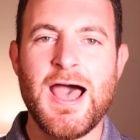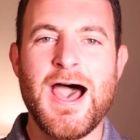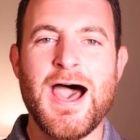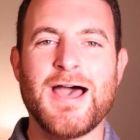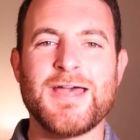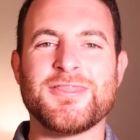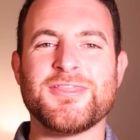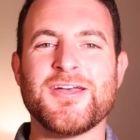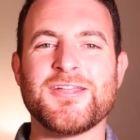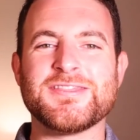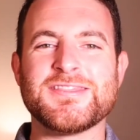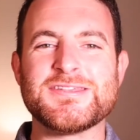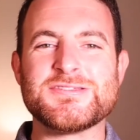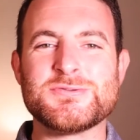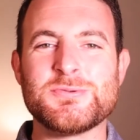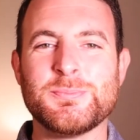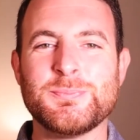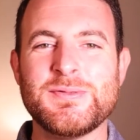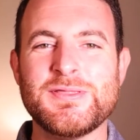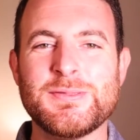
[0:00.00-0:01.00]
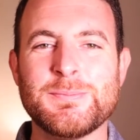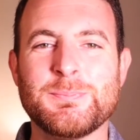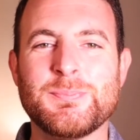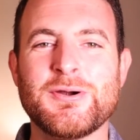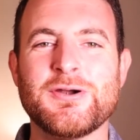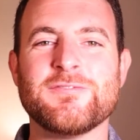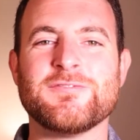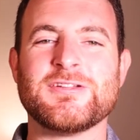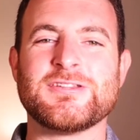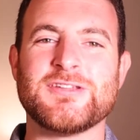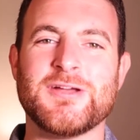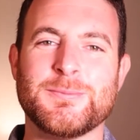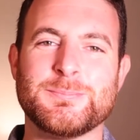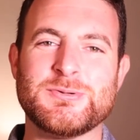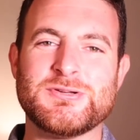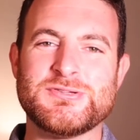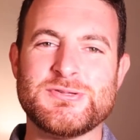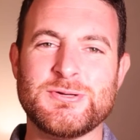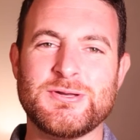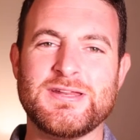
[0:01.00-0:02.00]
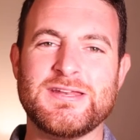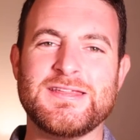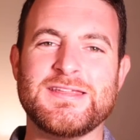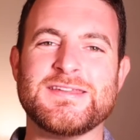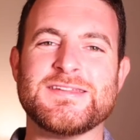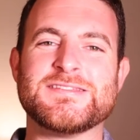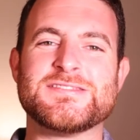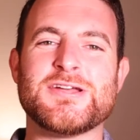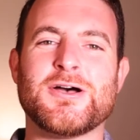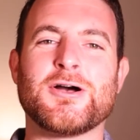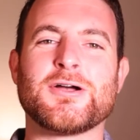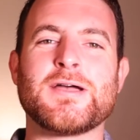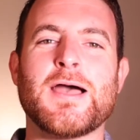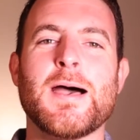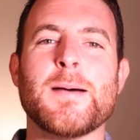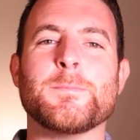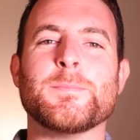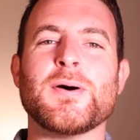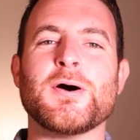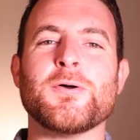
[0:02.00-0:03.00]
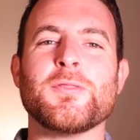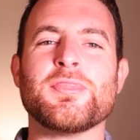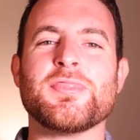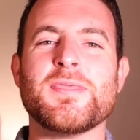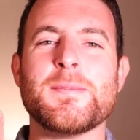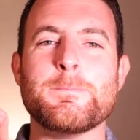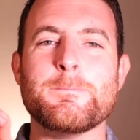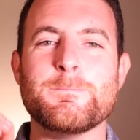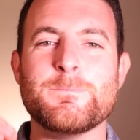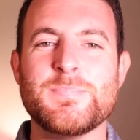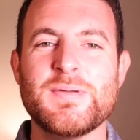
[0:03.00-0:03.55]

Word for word: I thought this would be the perfect opportunity to talk about the